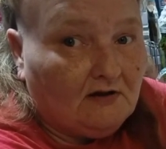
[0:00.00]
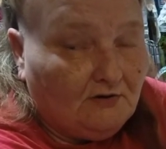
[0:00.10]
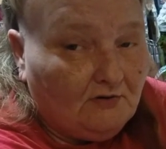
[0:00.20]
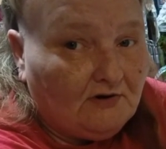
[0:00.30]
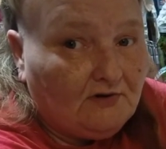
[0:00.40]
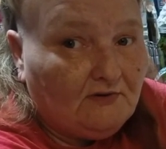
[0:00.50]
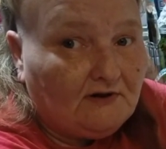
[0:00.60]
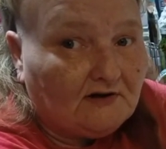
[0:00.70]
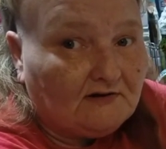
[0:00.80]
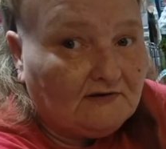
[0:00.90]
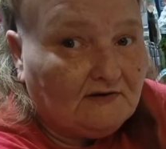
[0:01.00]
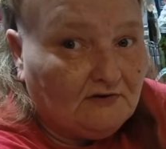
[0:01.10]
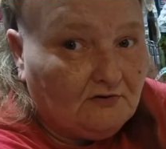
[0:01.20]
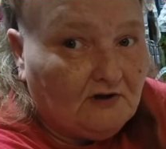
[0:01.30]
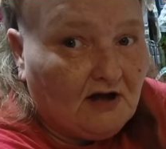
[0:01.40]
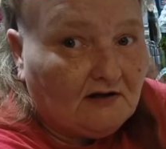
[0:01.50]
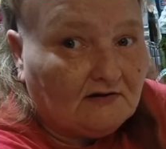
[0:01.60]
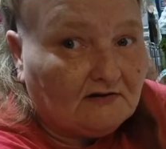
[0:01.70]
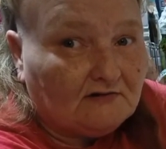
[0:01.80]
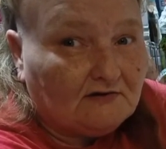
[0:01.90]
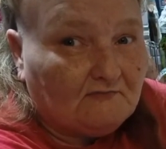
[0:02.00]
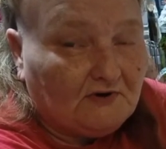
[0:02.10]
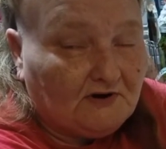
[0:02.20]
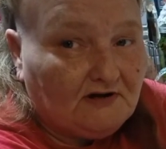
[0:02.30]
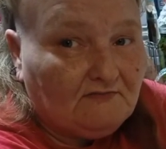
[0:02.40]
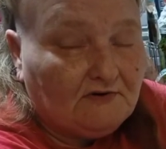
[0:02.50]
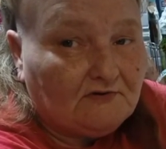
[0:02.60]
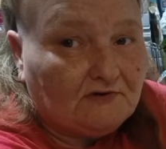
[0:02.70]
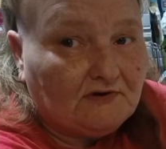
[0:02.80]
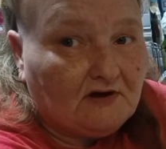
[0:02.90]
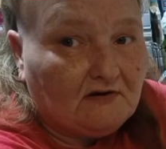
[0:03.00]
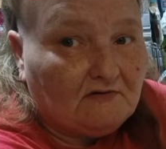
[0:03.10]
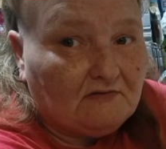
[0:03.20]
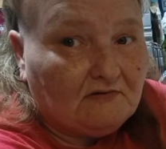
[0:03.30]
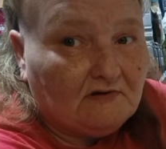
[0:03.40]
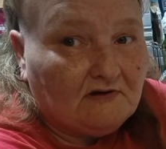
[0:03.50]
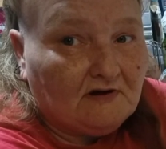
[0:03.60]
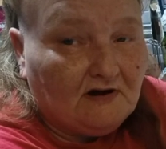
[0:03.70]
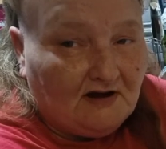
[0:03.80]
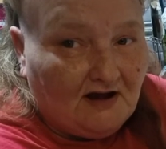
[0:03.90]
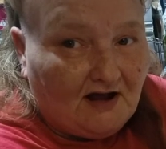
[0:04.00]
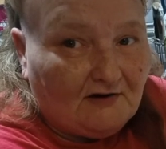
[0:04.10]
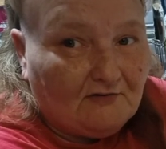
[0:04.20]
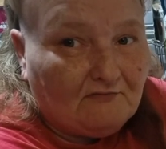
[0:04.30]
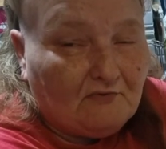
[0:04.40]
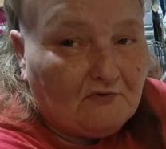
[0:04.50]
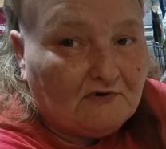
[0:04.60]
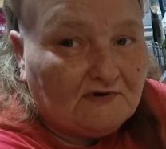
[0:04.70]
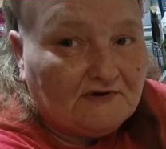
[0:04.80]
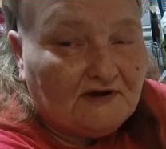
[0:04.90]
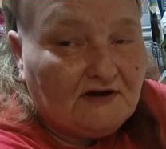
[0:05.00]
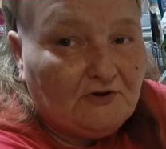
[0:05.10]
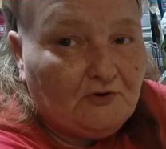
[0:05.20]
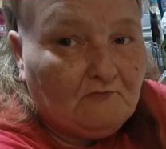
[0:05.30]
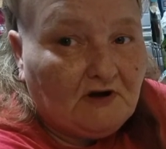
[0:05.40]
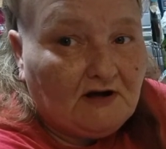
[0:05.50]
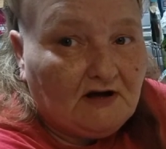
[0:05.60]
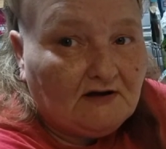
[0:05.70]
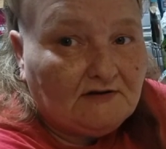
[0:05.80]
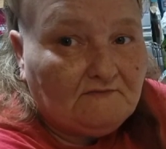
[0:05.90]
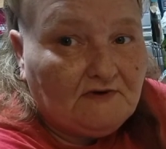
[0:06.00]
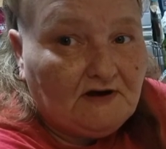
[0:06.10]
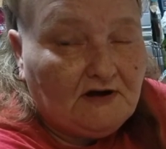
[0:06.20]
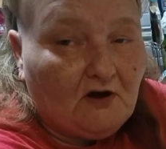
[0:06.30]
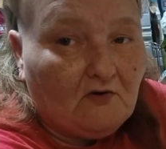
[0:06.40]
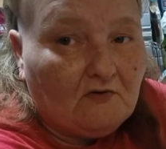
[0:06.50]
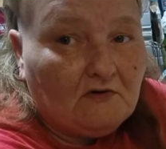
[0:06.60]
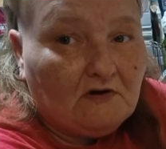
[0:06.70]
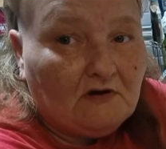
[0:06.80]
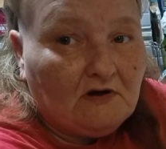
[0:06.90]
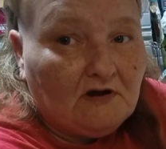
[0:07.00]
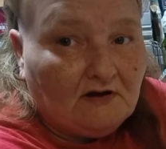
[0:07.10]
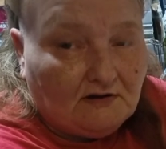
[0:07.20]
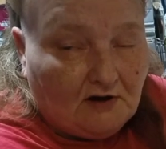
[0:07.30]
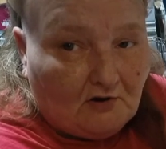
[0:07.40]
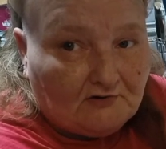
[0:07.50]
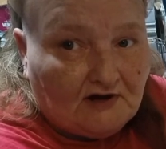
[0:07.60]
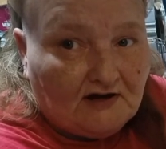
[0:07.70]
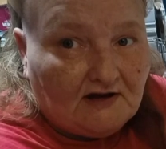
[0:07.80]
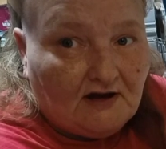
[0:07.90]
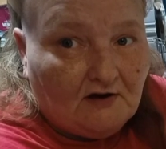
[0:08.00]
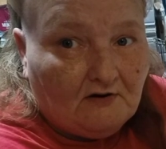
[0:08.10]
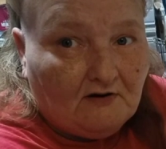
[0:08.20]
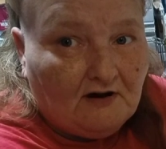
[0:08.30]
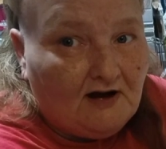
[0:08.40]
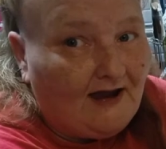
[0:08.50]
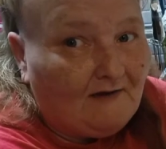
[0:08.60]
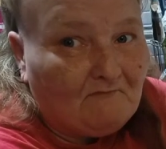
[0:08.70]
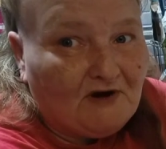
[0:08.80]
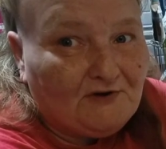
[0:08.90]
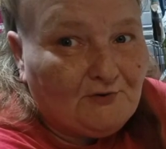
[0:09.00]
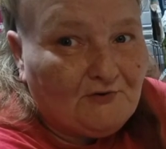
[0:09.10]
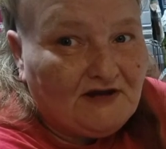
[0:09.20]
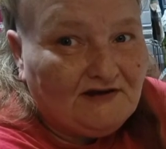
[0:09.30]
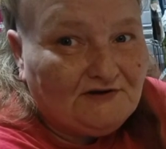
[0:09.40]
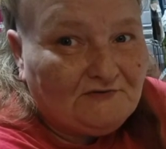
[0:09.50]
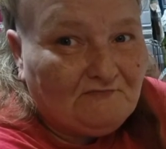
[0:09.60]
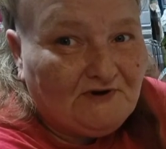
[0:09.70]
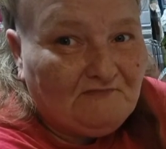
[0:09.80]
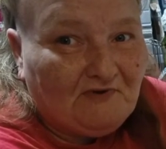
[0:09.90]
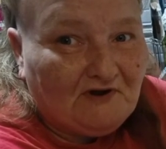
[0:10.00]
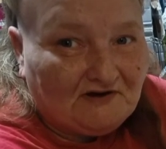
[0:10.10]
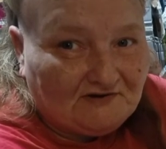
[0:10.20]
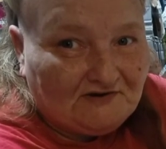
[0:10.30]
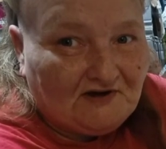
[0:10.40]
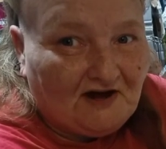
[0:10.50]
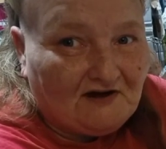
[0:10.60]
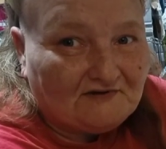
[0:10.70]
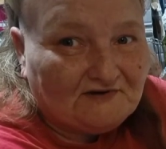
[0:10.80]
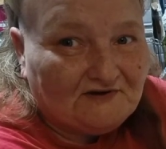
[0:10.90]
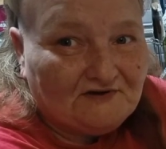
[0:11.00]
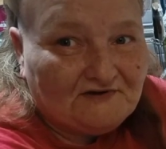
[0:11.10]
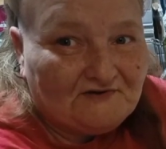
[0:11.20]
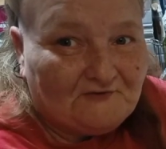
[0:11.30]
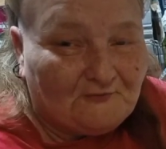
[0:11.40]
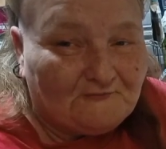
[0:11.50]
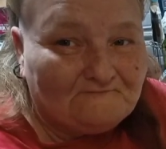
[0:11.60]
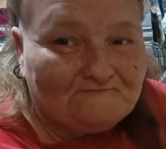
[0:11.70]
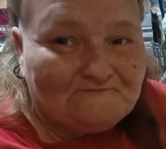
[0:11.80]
You can do this. You got this. Believe in yourself. I look forward to seeing you in my next video. Y'all take care, and may you each be blessed. I'll see you soon.